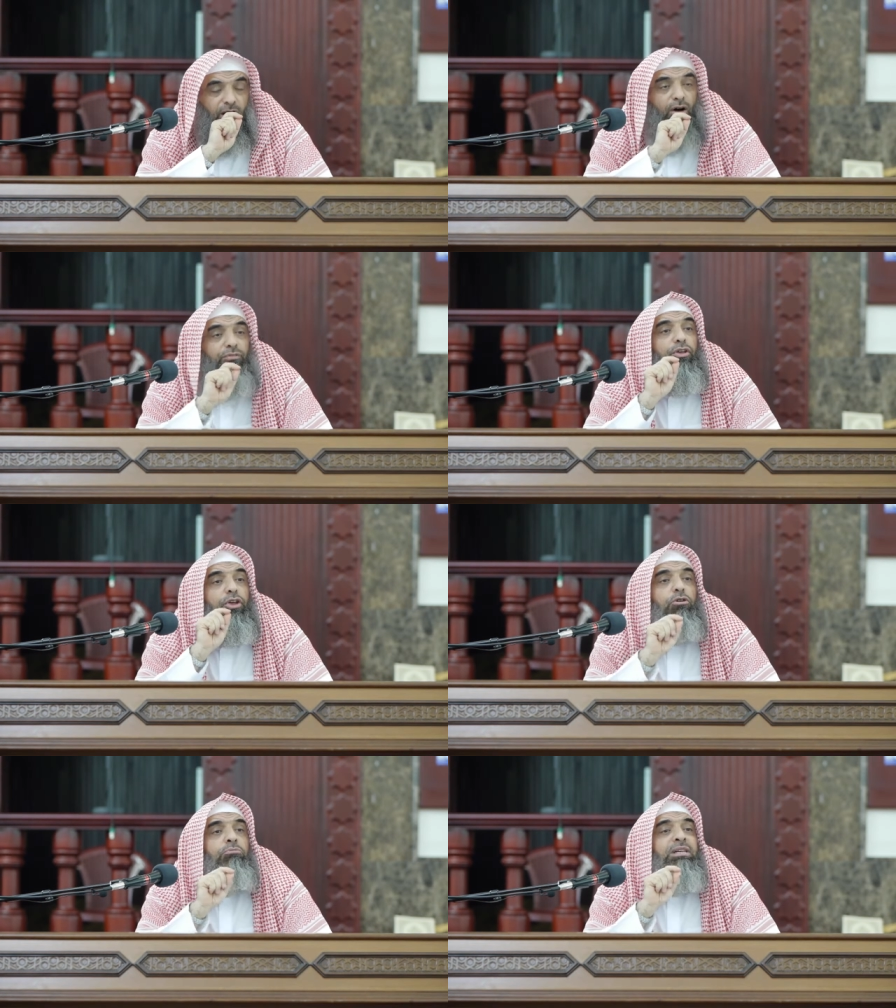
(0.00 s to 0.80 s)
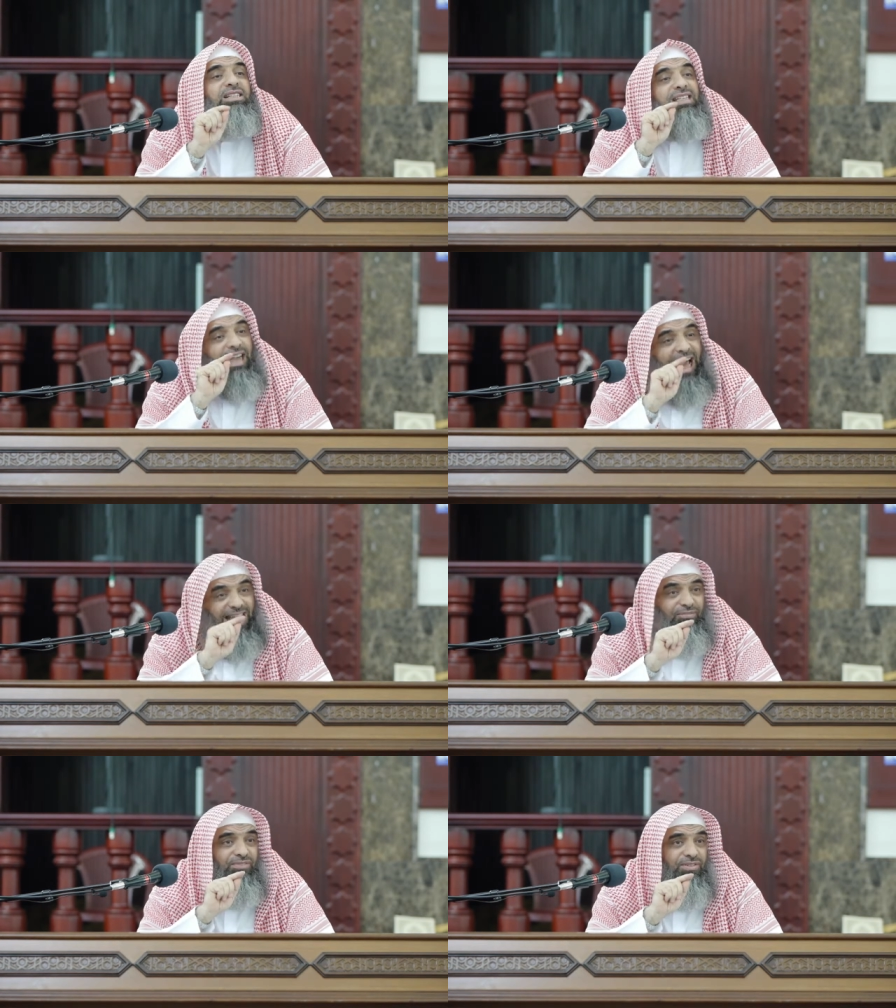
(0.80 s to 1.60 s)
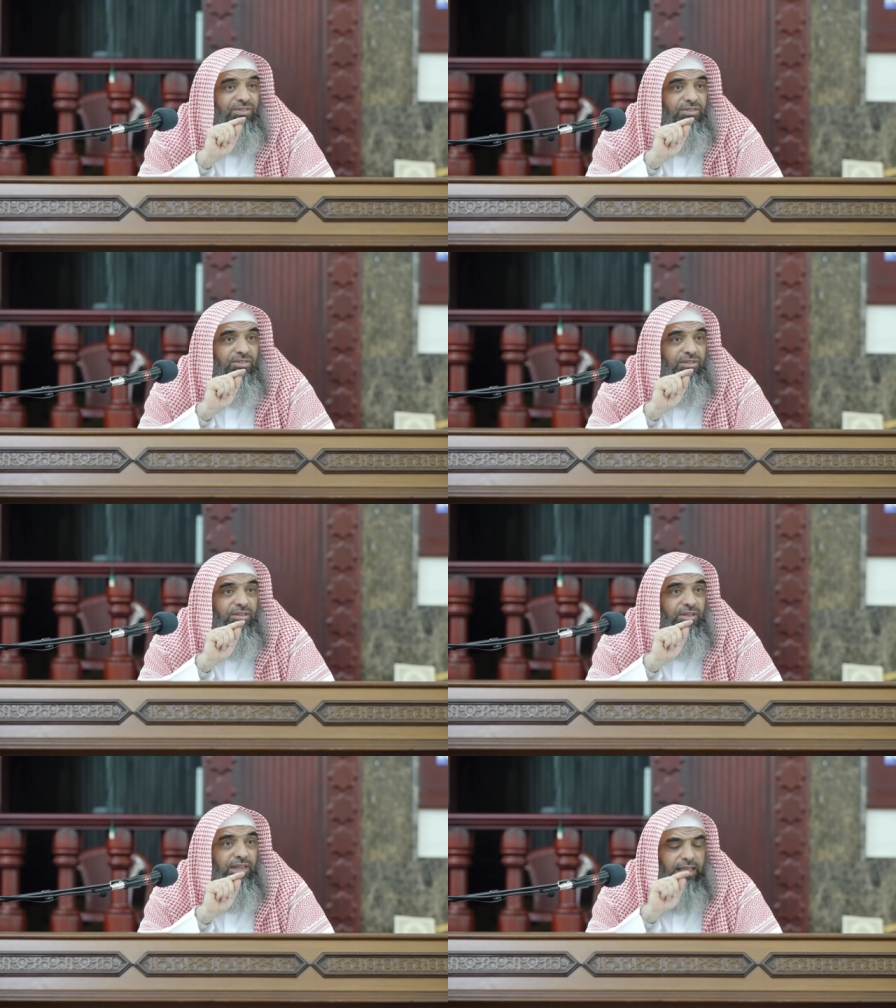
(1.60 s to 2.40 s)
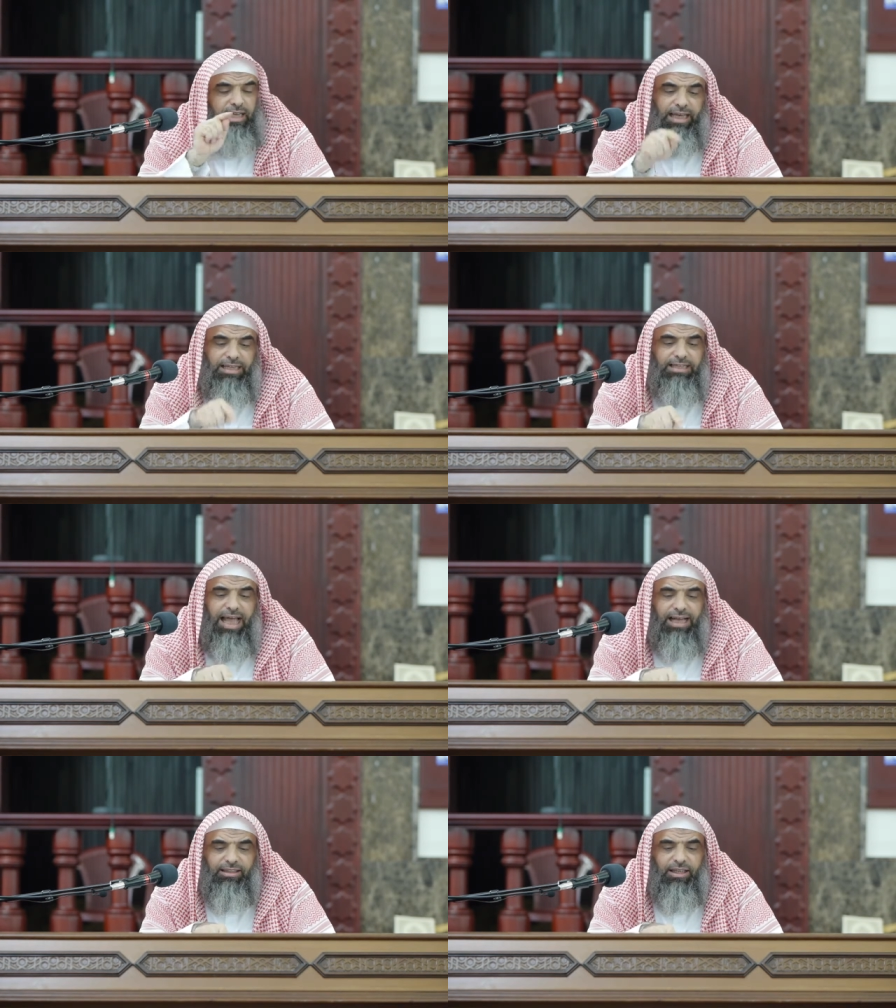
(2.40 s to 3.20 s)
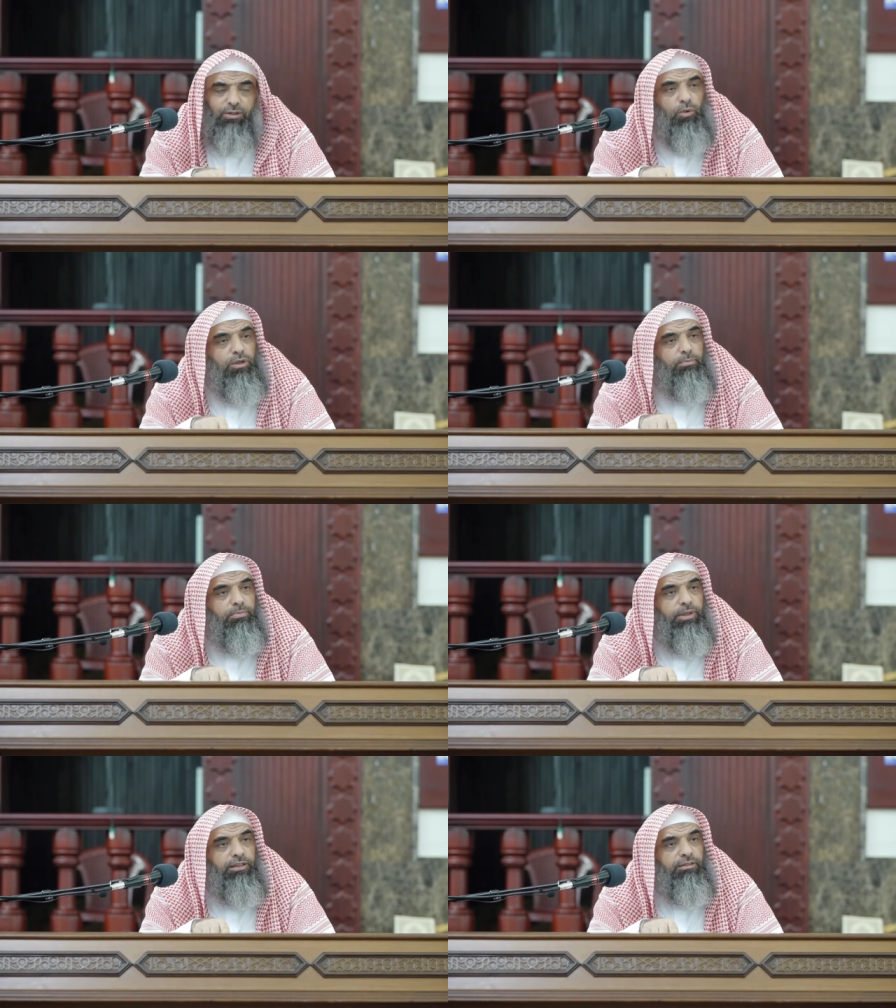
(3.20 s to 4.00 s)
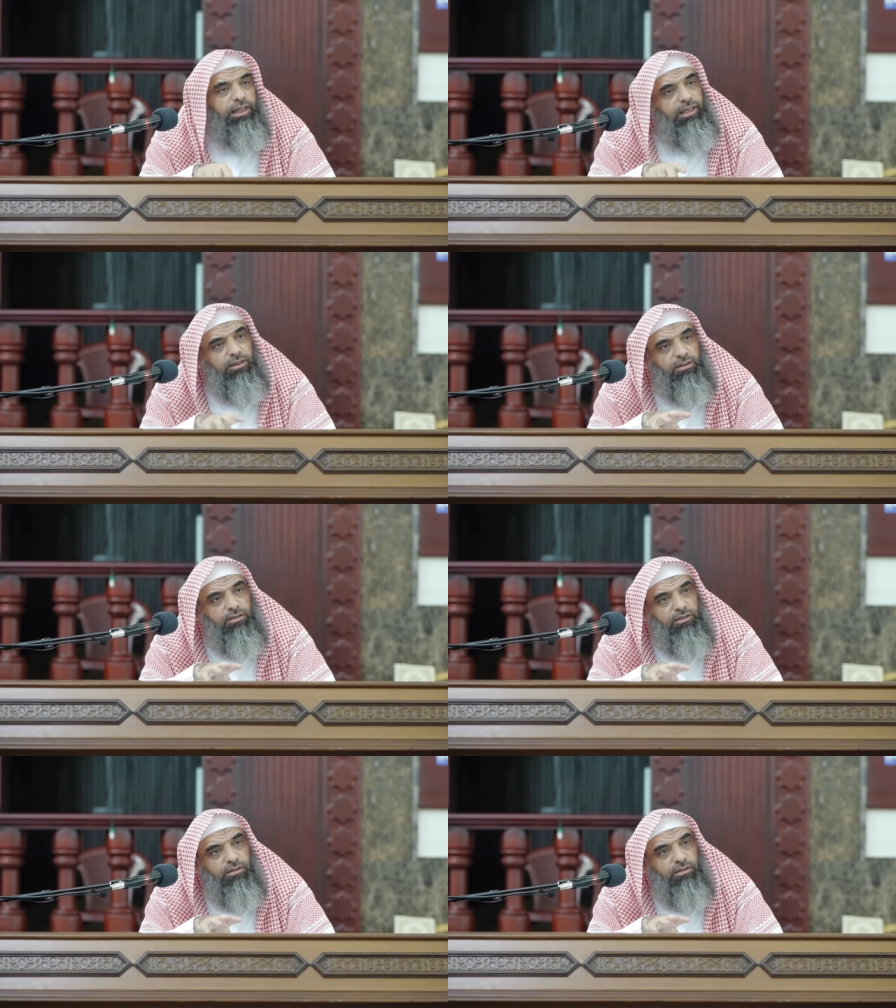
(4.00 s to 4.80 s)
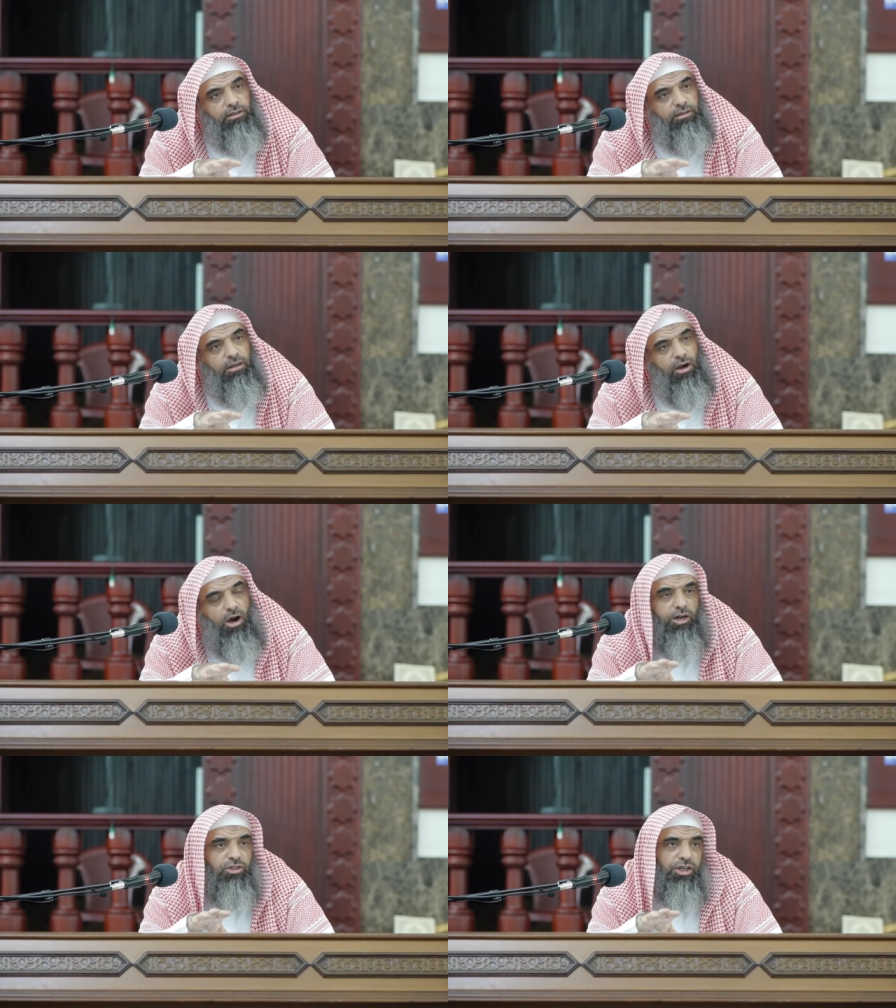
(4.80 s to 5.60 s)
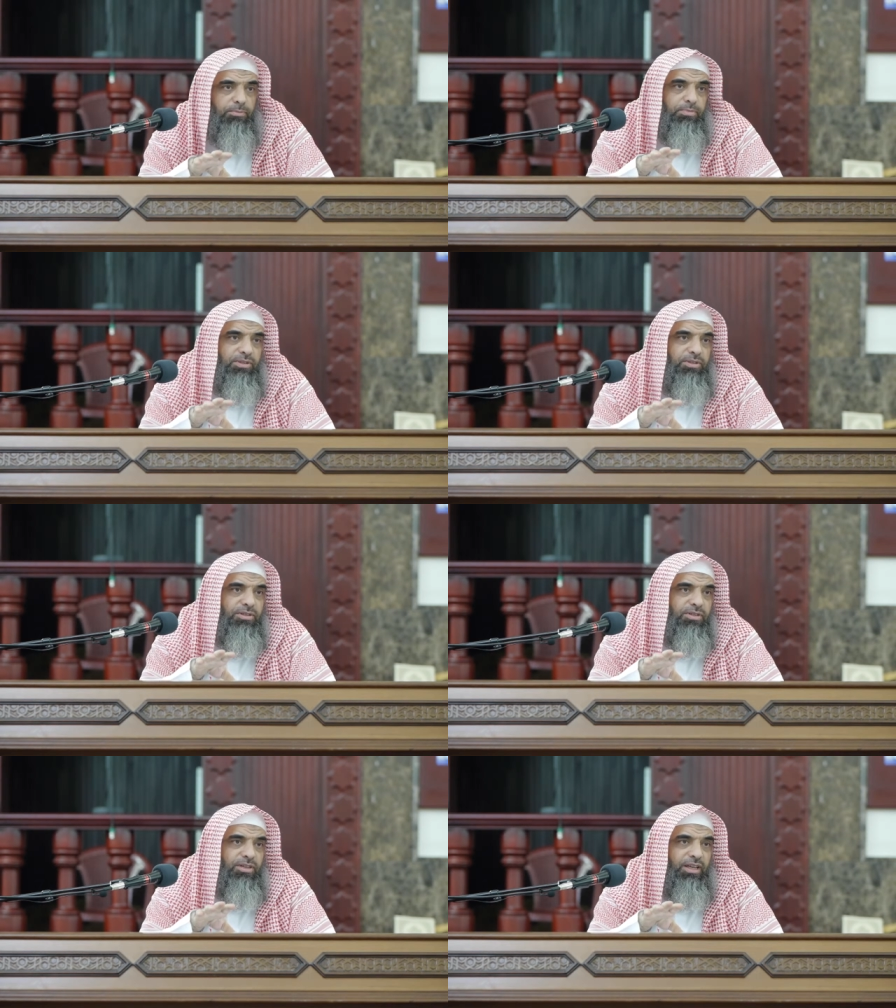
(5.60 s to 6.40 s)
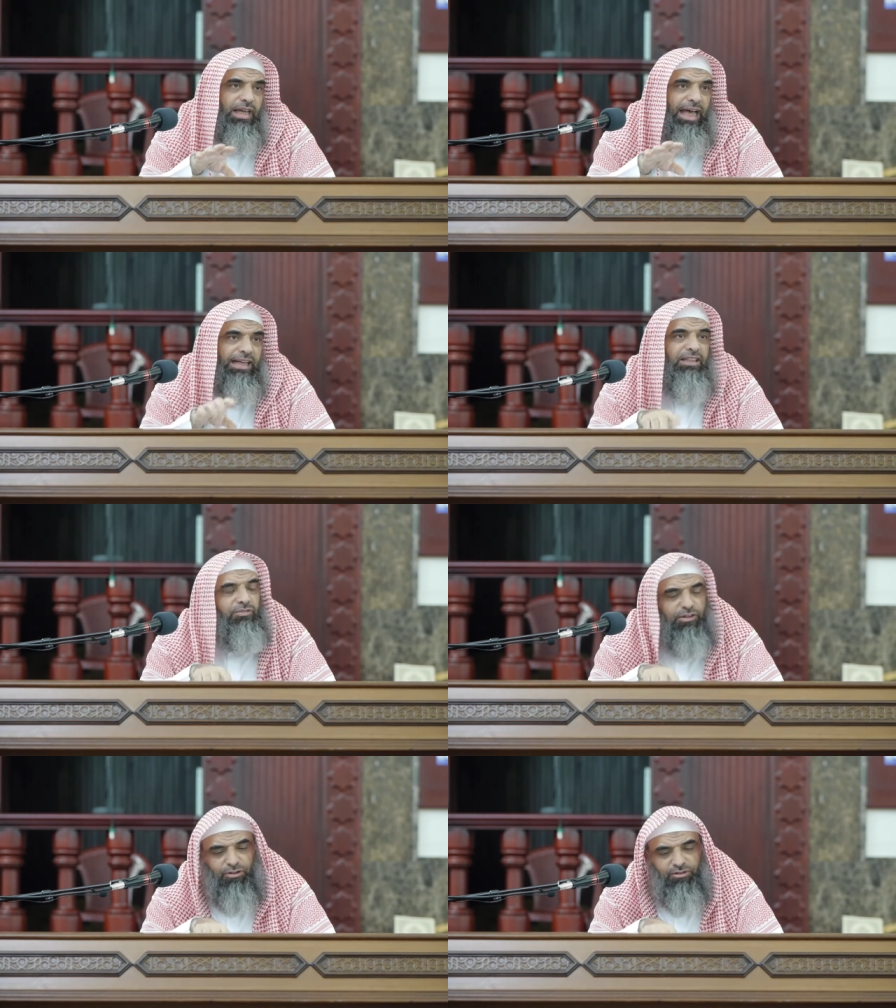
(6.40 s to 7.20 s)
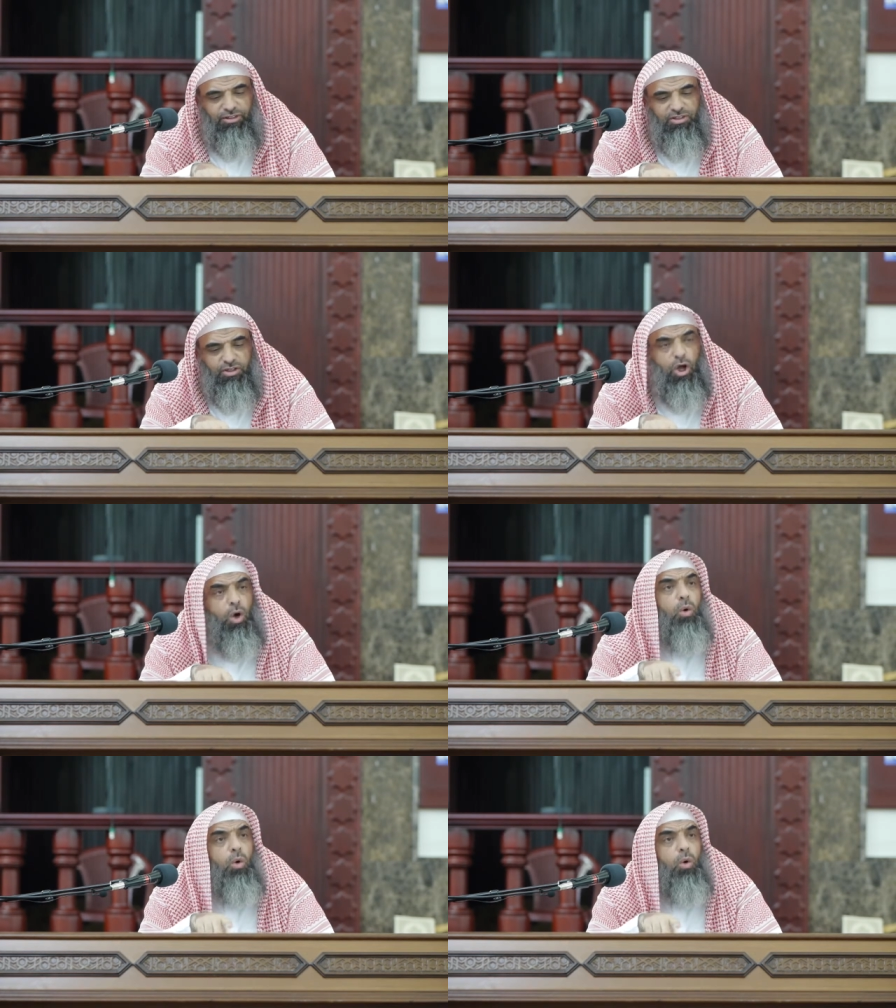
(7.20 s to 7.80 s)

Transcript: of humans' lives is that it will entail hardships and difficulties.